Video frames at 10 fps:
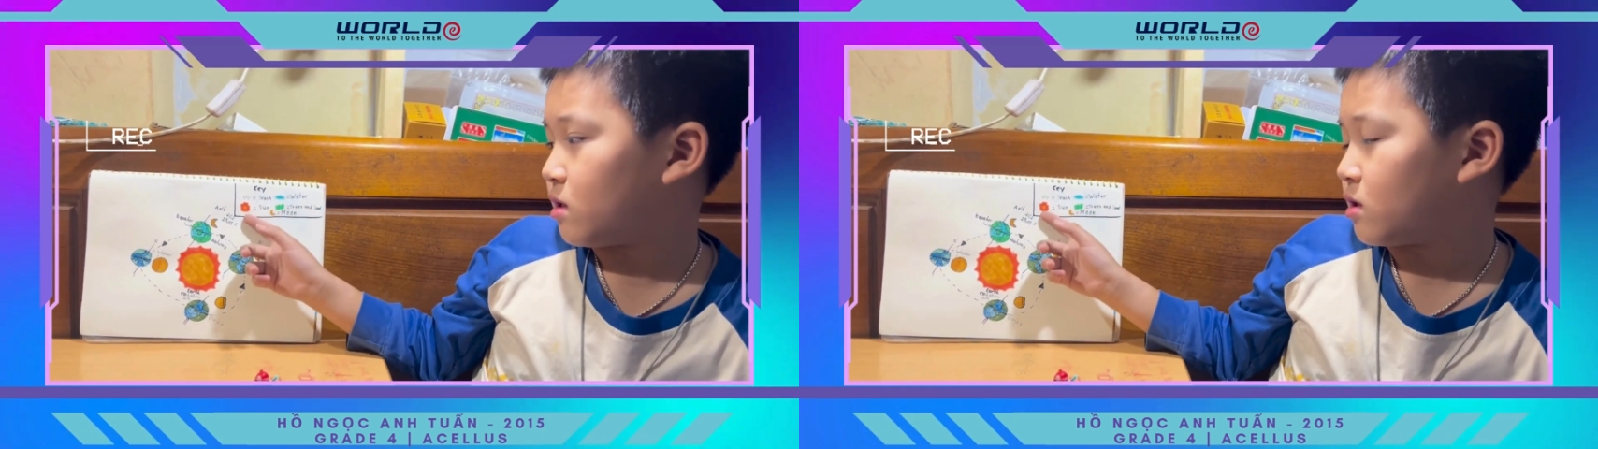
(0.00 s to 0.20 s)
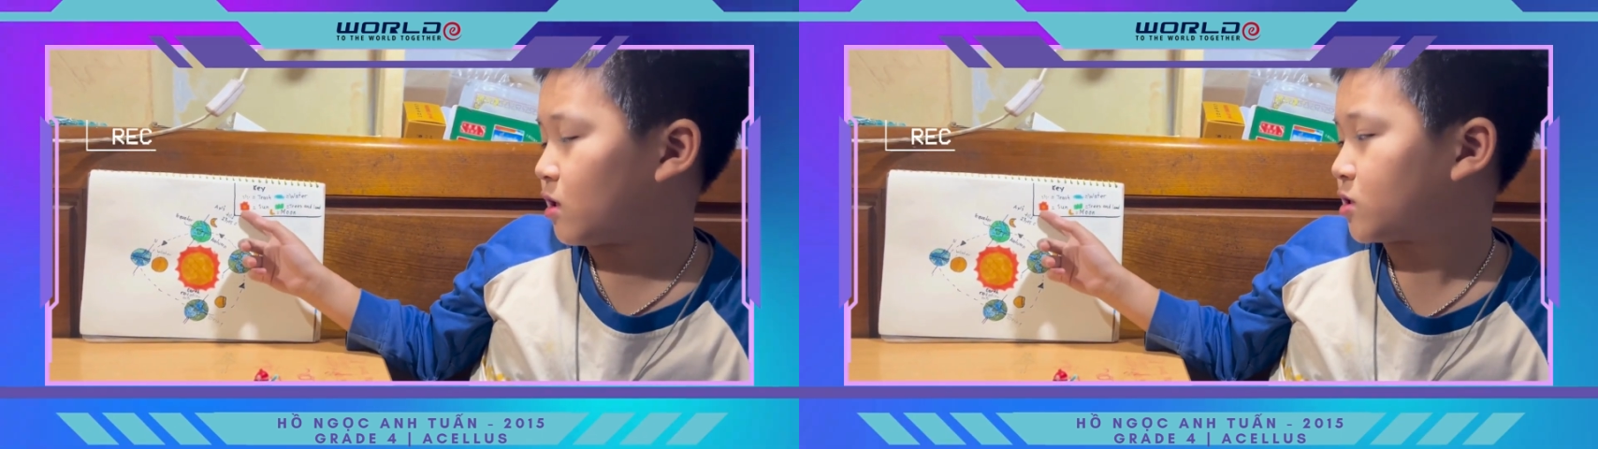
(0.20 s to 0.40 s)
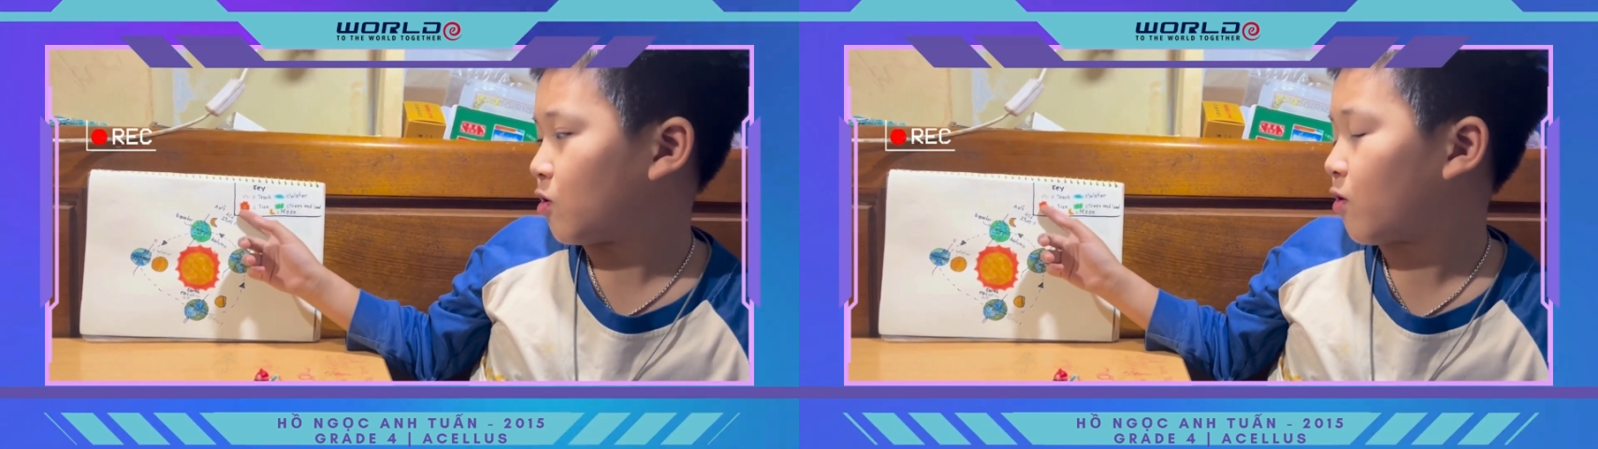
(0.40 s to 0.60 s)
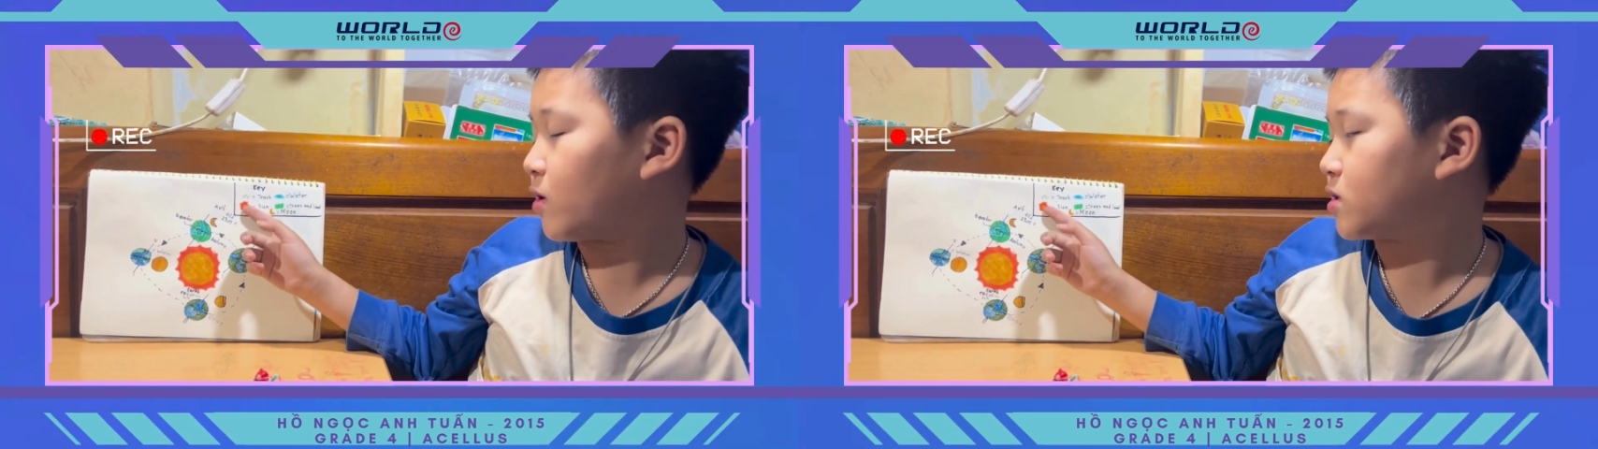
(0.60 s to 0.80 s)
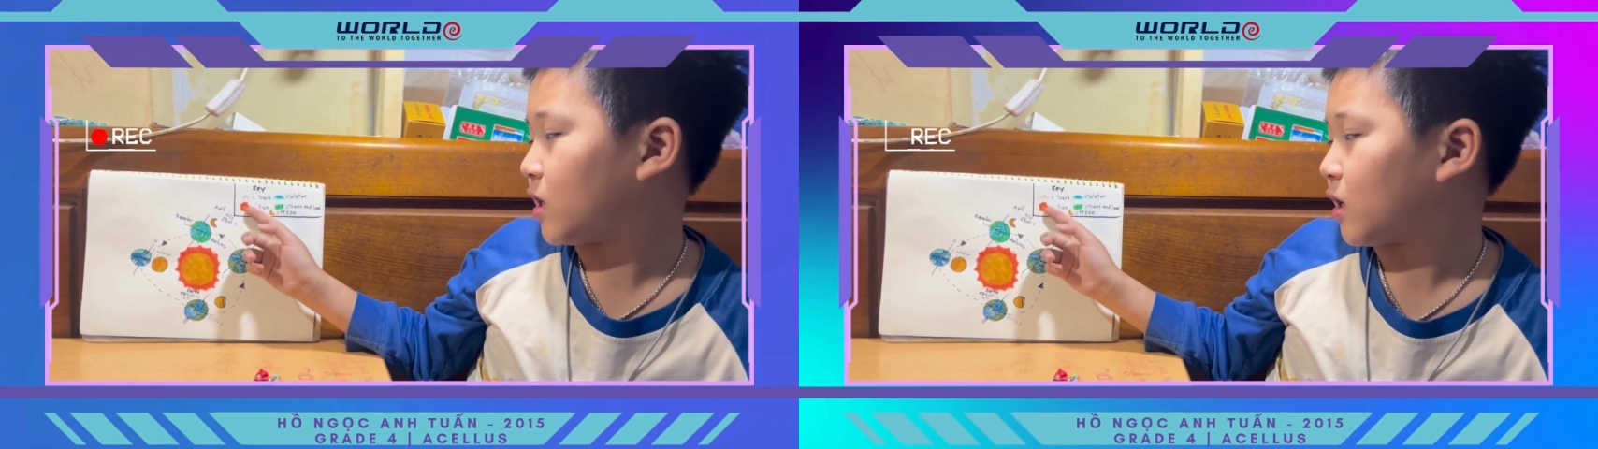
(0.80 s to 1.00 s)
This
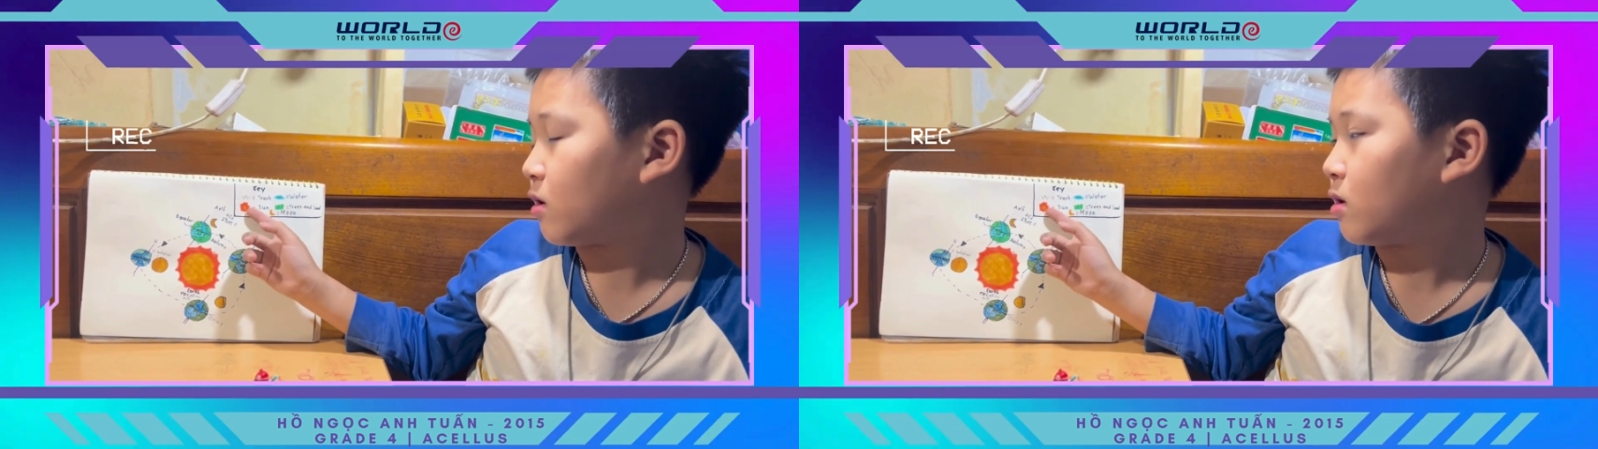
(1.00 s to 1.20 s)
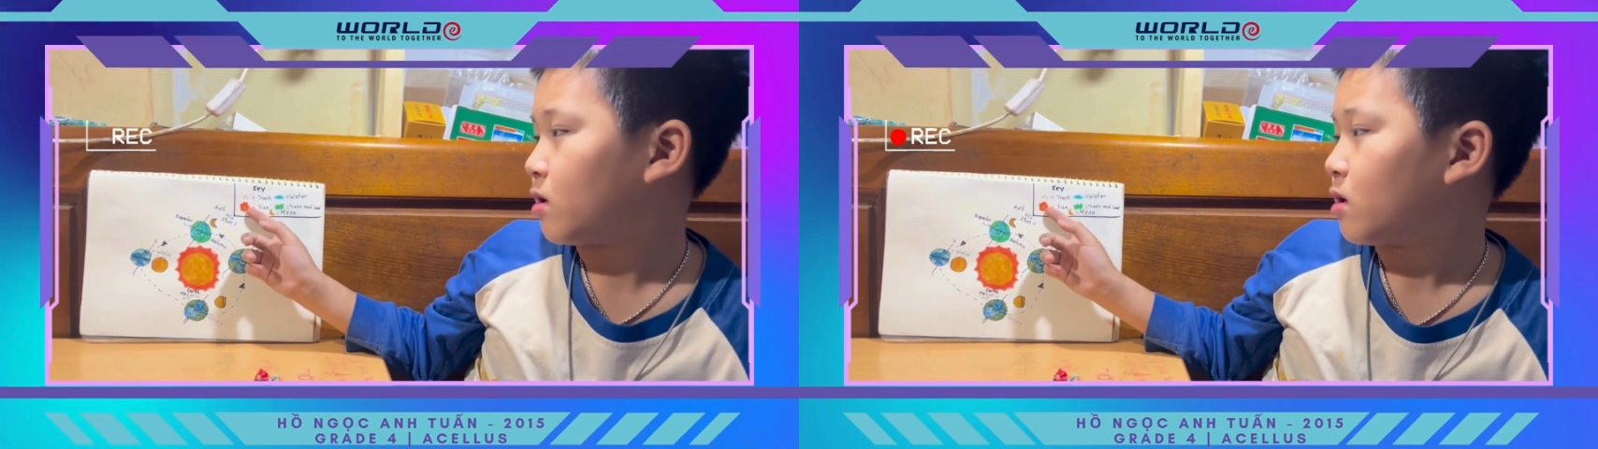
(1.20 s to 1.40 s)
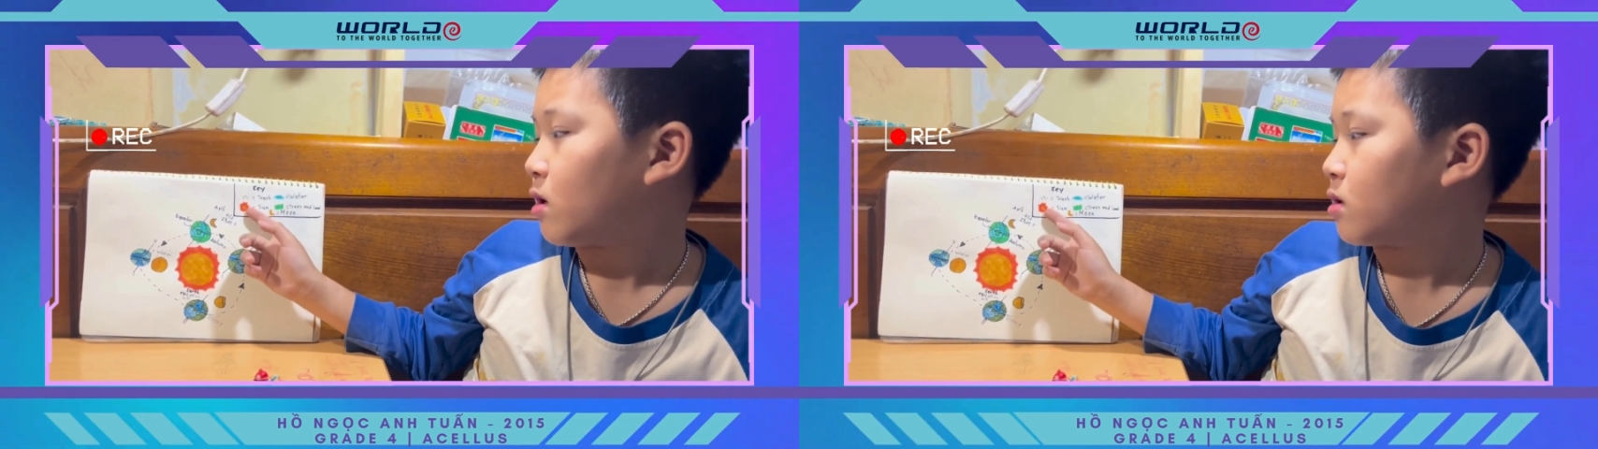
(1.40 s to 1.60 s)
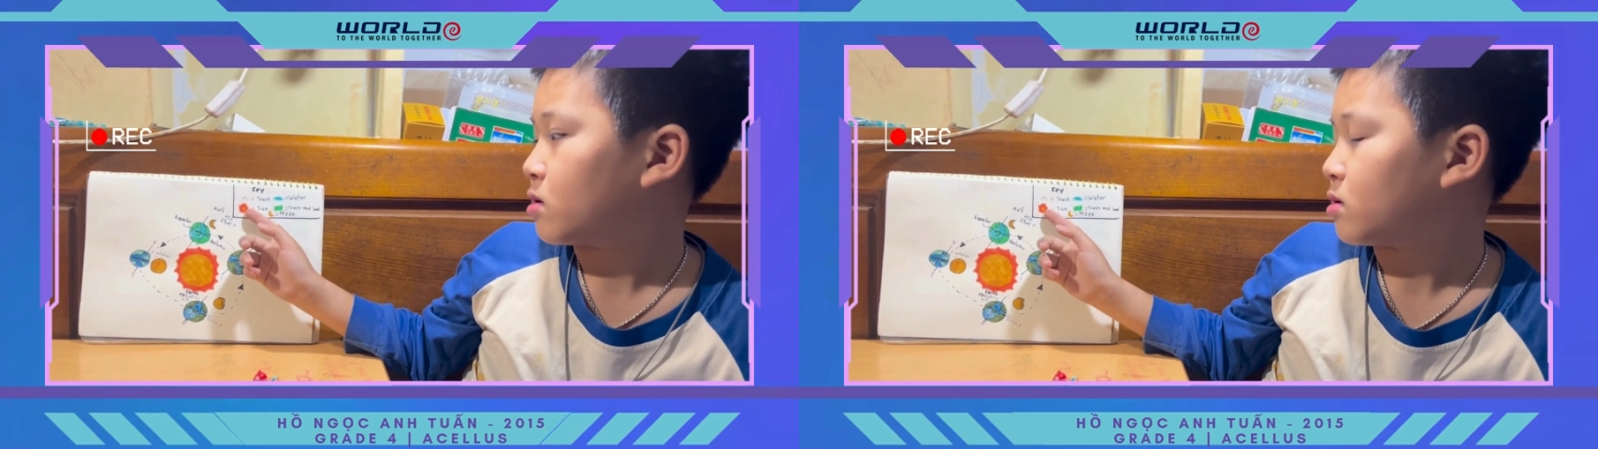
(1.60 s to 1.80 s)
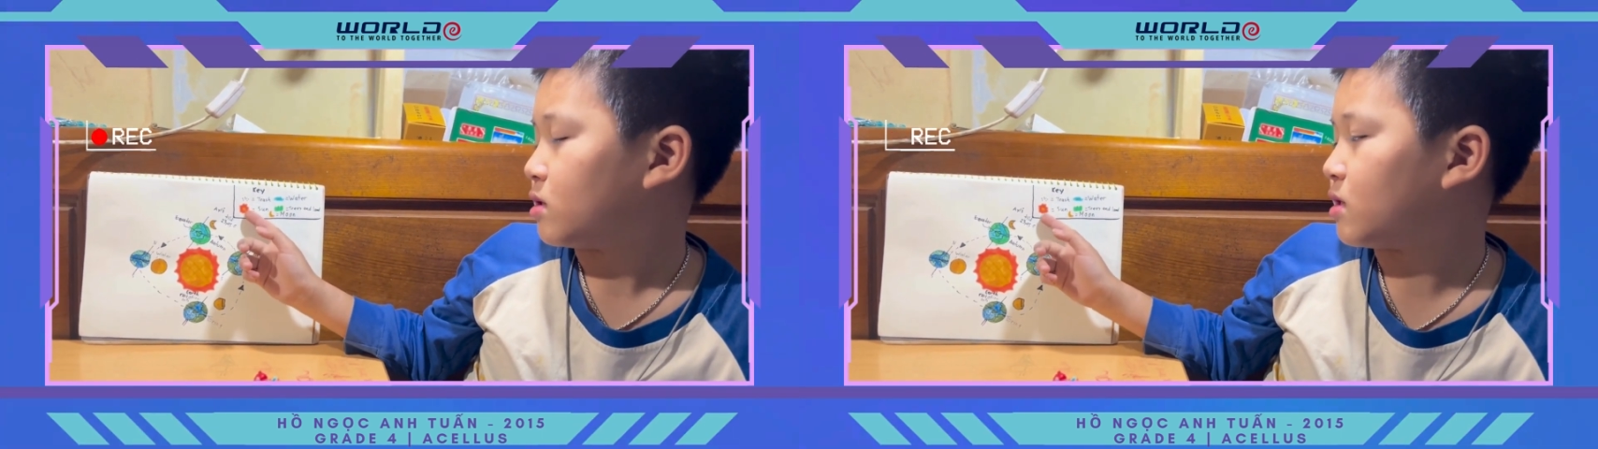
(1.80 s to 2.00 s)
orange and
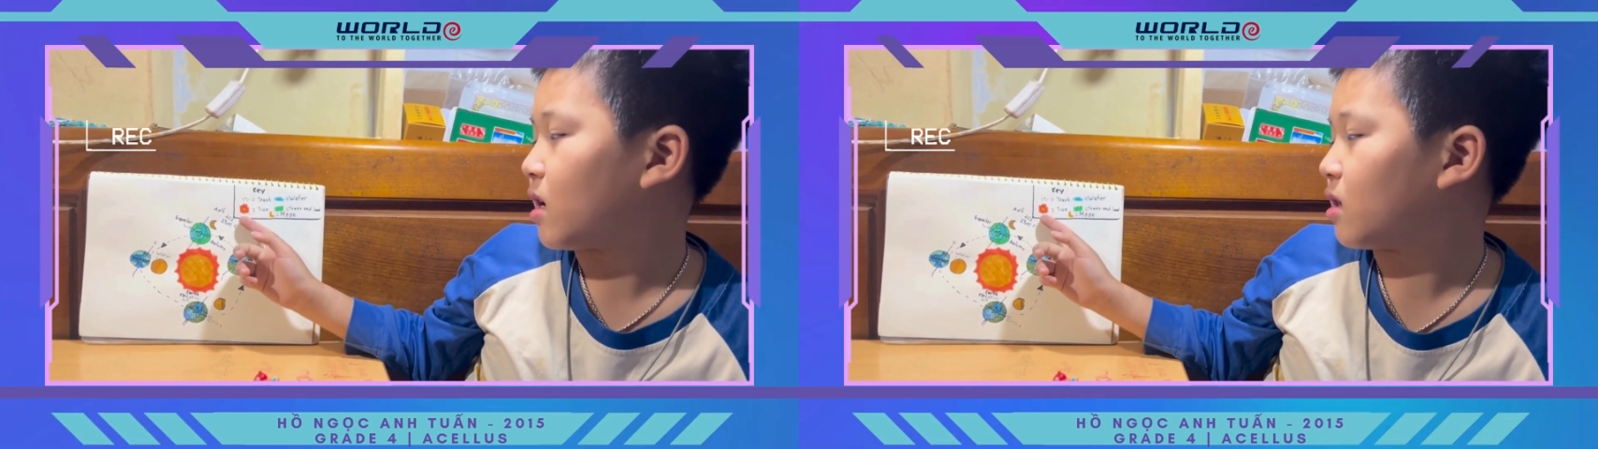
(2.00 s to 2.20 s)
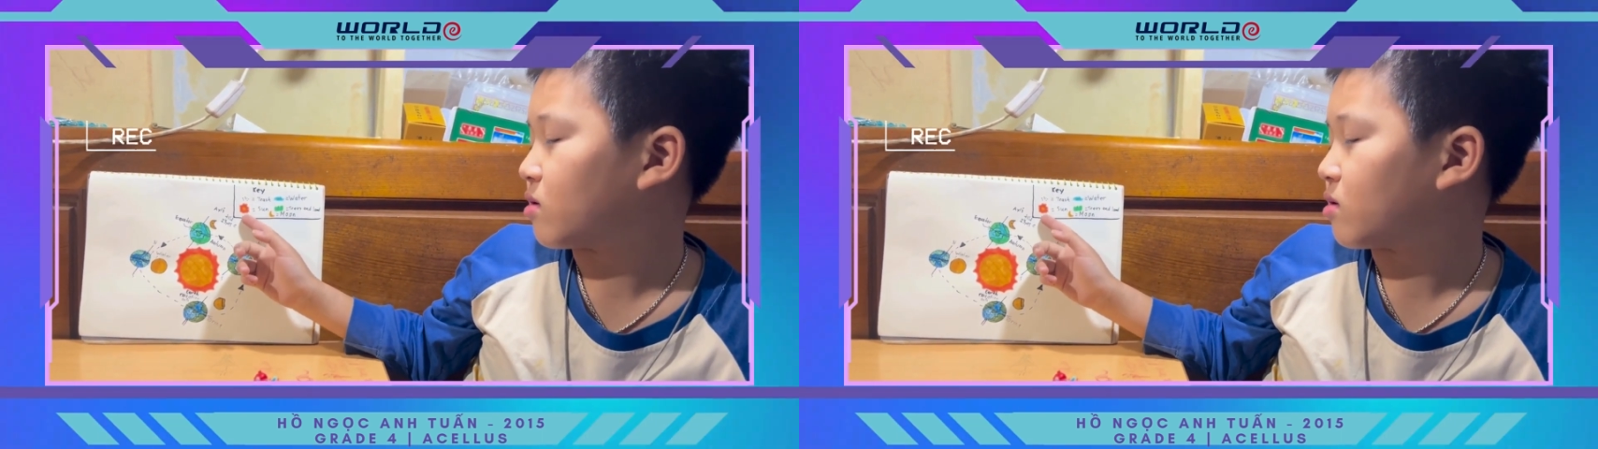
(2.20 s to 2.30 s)
yellow